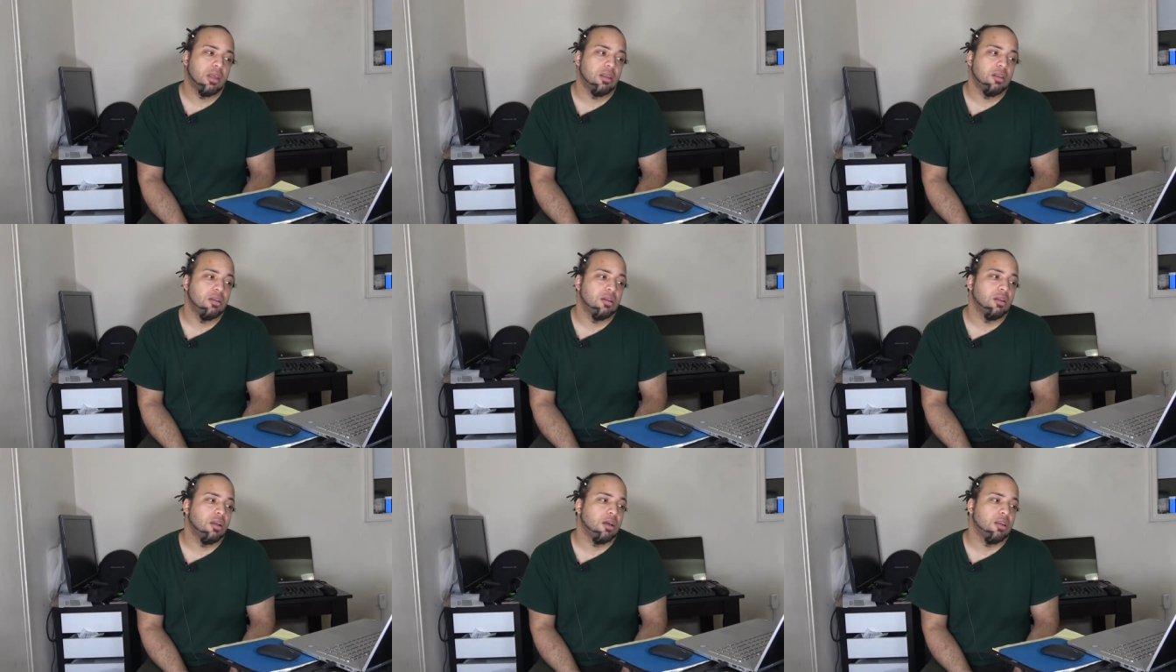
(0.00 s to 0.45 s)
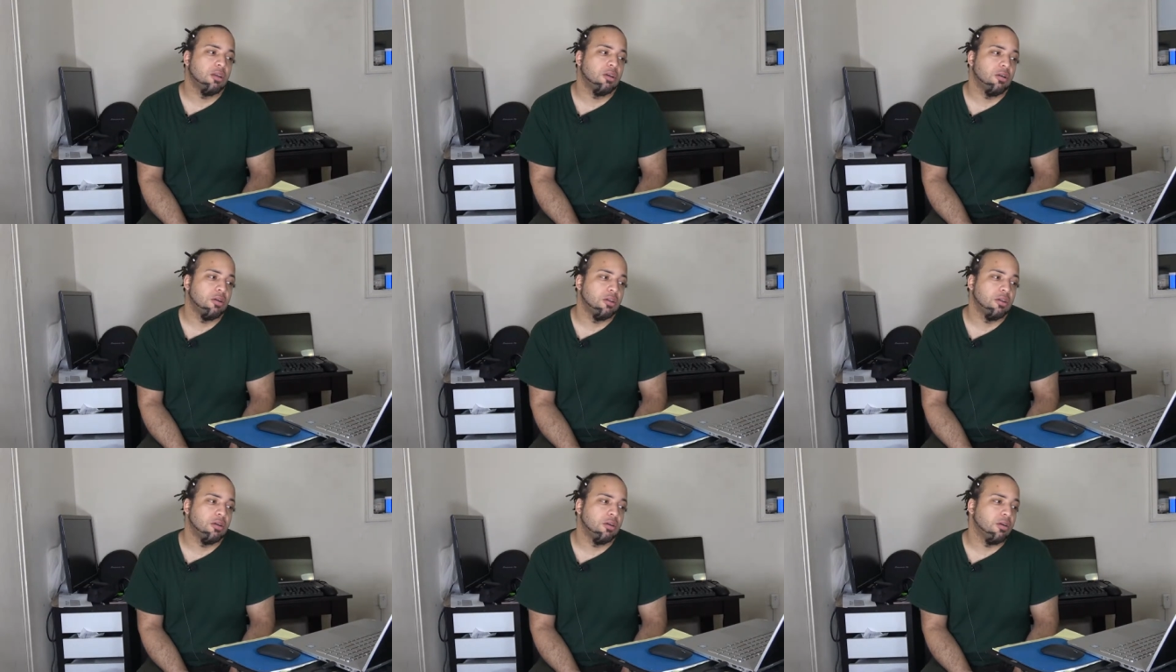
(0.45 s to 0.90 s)
they look like
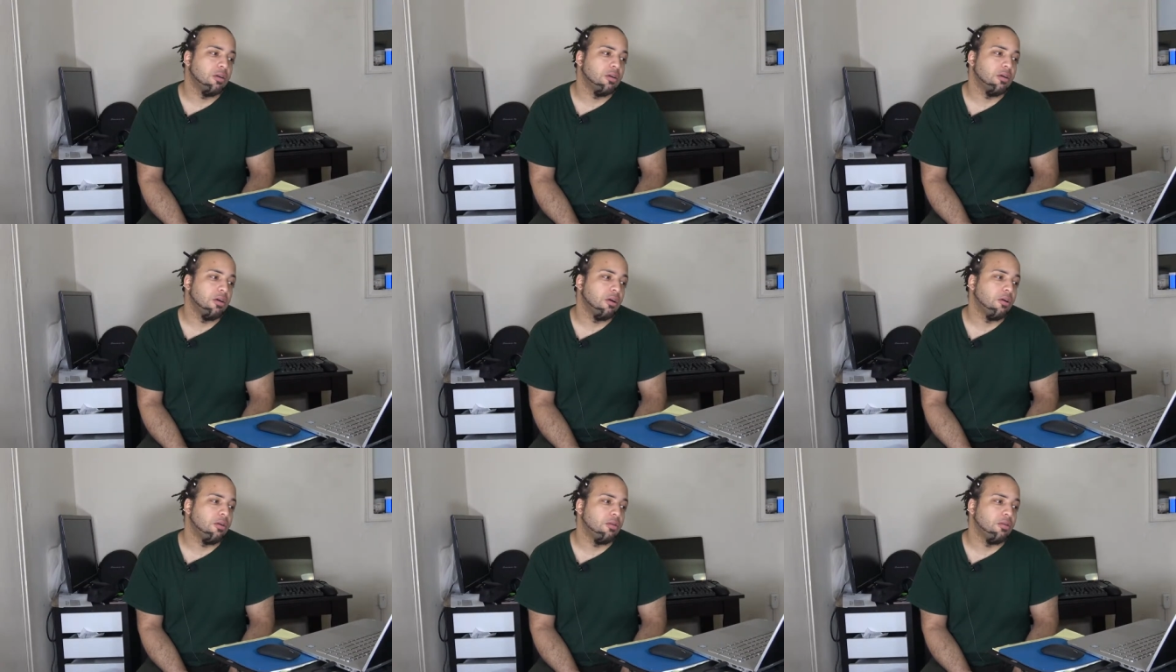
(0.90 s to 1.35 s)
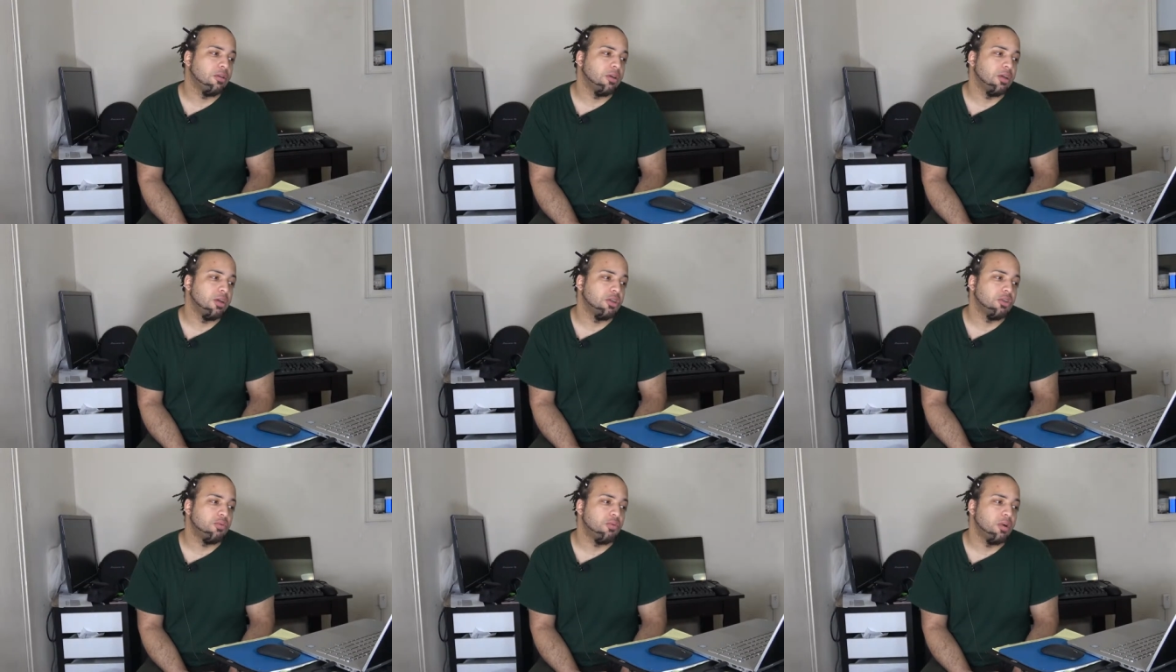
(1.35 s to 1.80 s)
they're in their
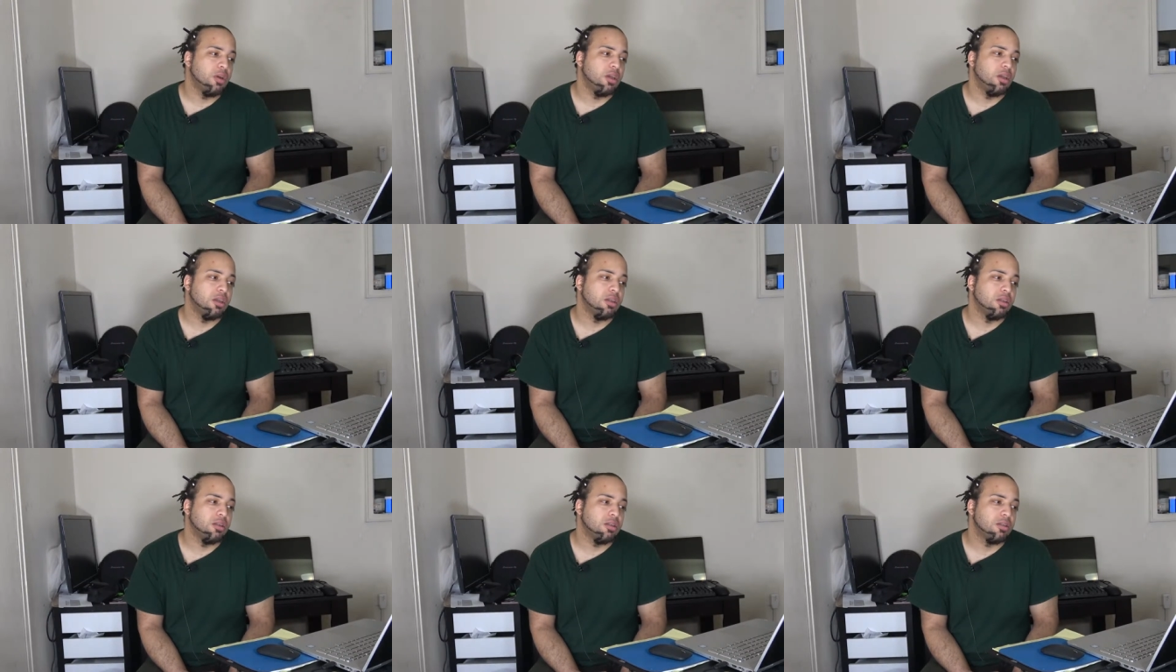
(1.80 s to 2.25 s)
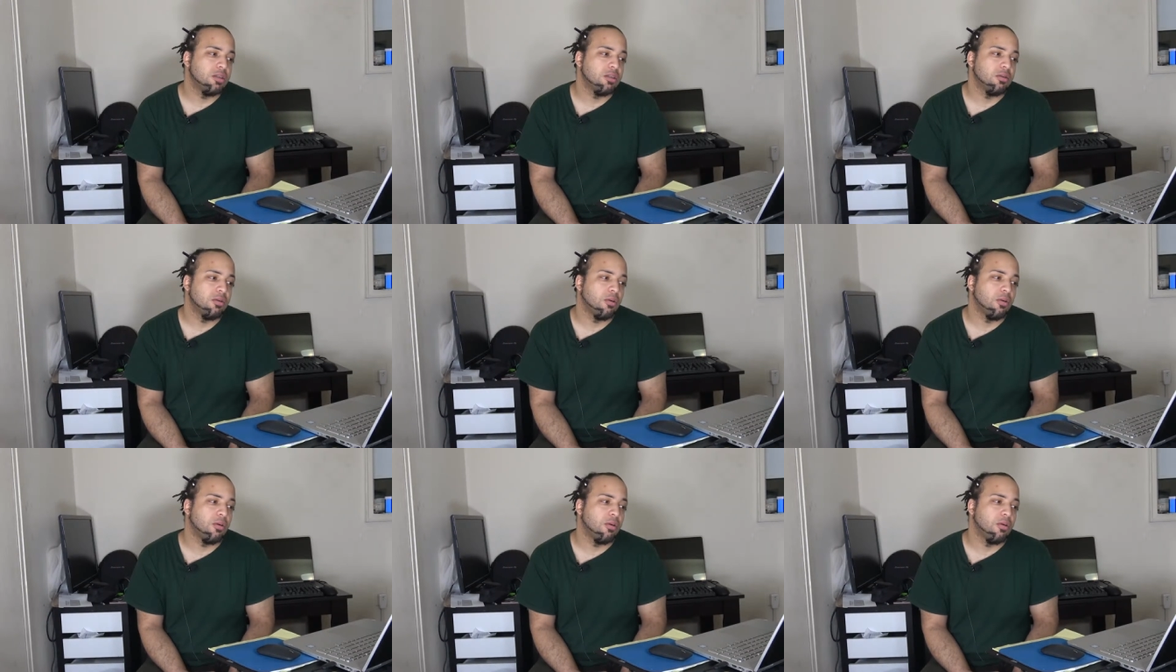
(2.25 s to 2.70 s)
early
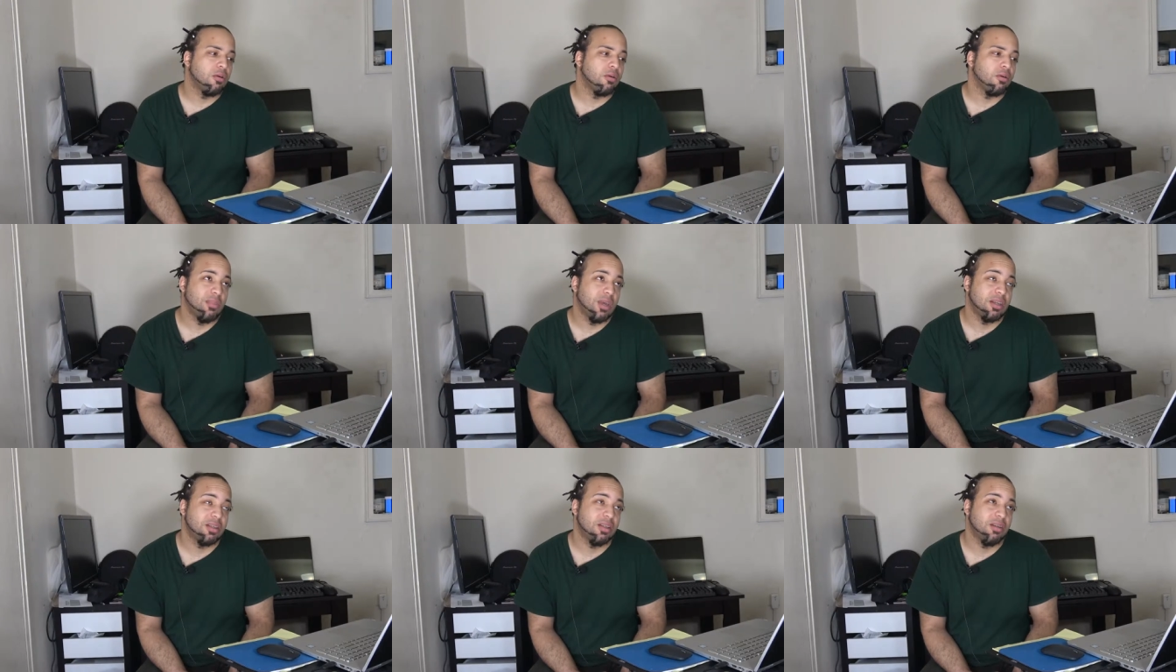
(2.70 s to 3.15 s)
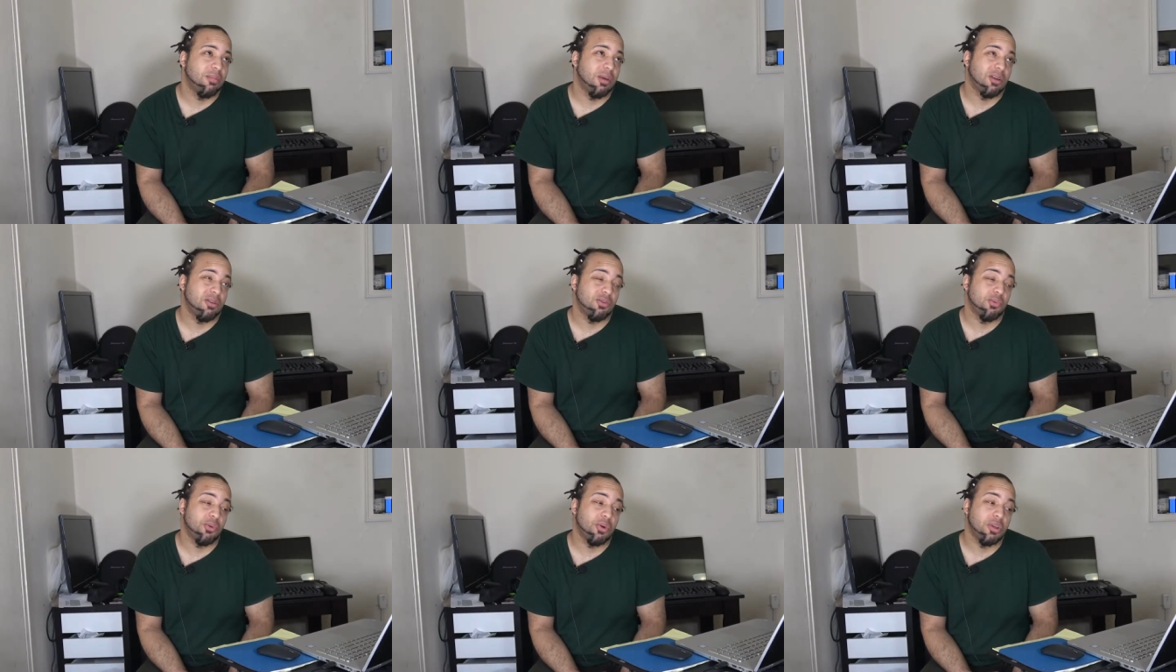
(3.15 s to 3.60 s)
20s or I say
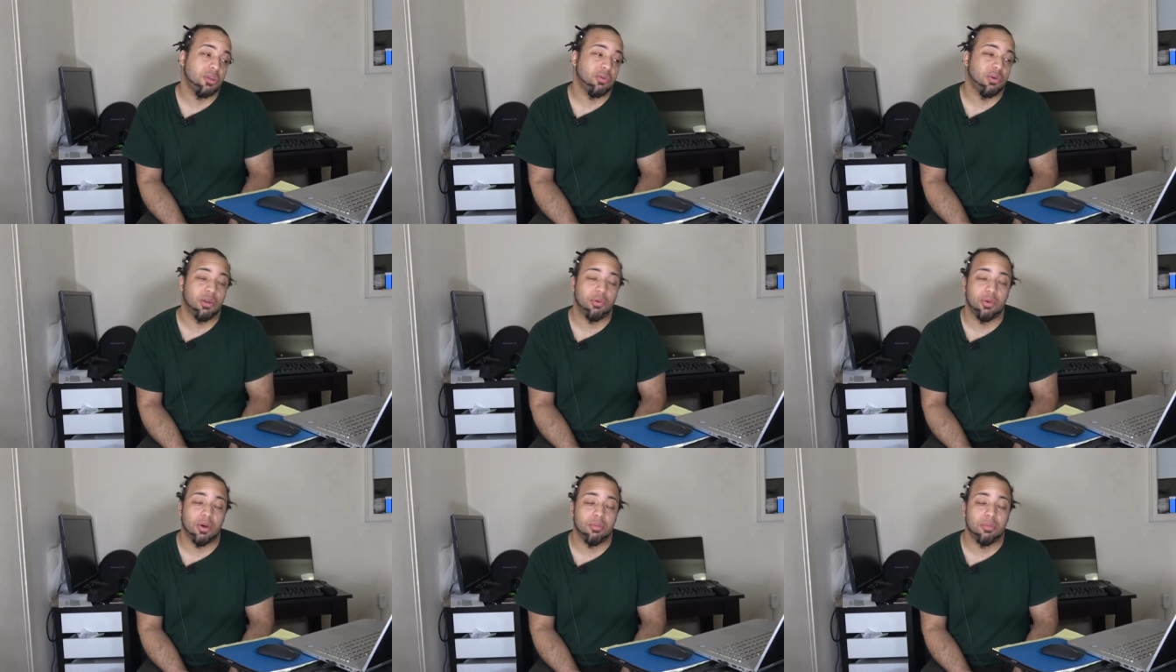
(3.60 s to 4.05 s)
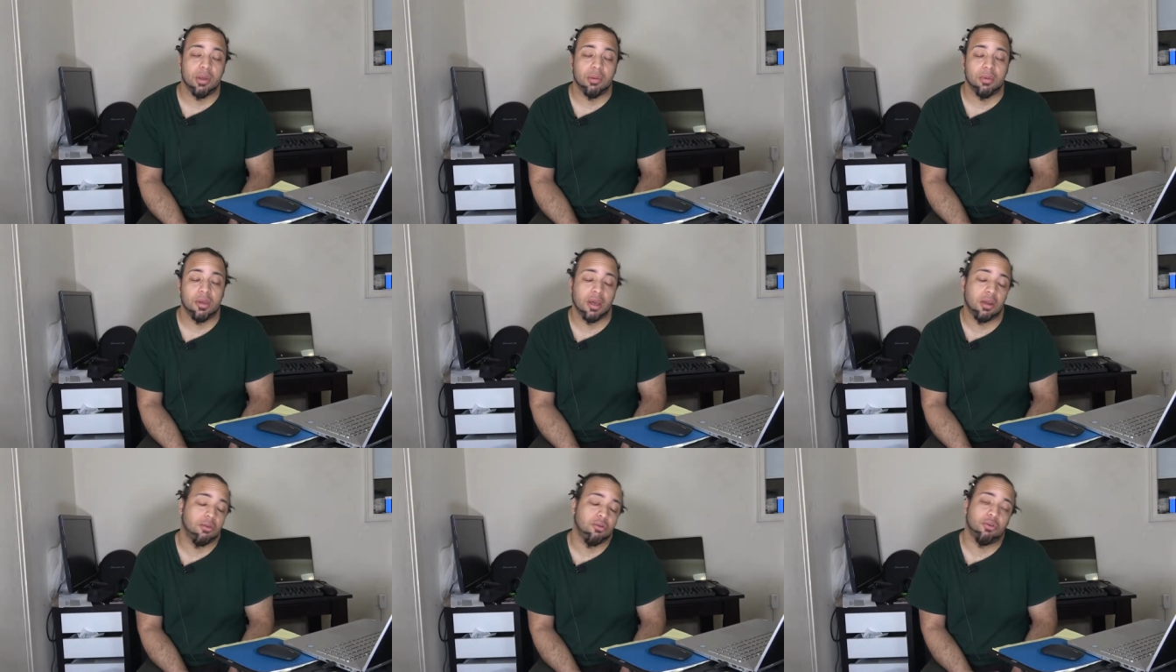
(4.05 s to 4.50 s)
about 2021 20,
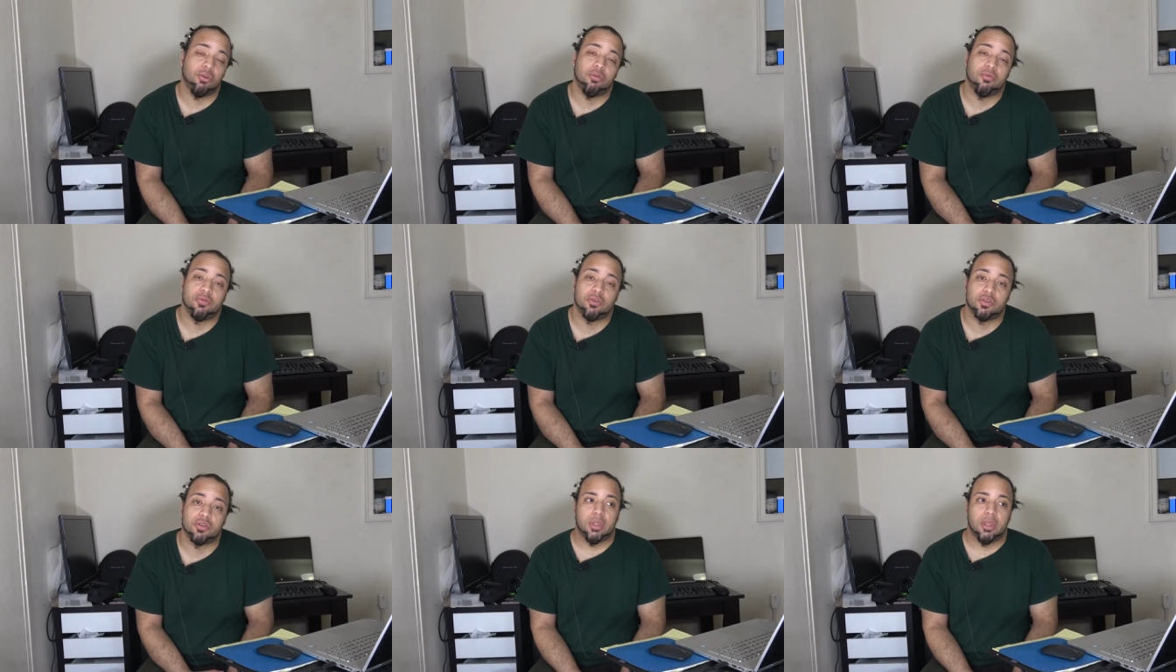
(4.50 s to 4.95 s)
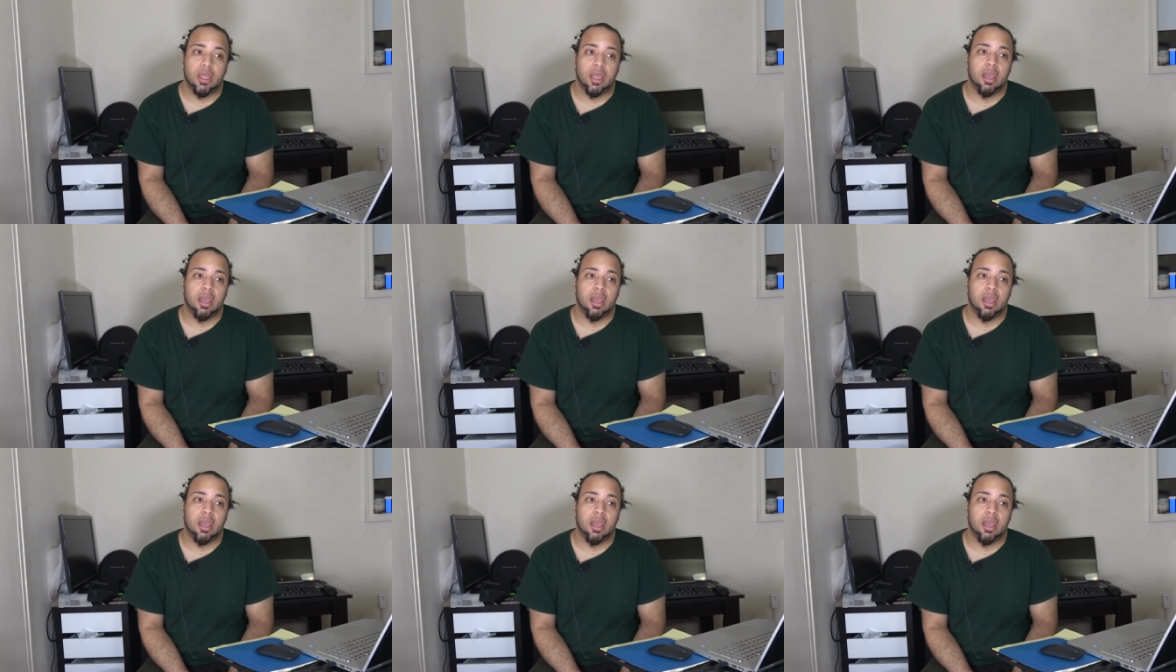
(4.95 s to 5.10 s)
maybe, I don't know for sure.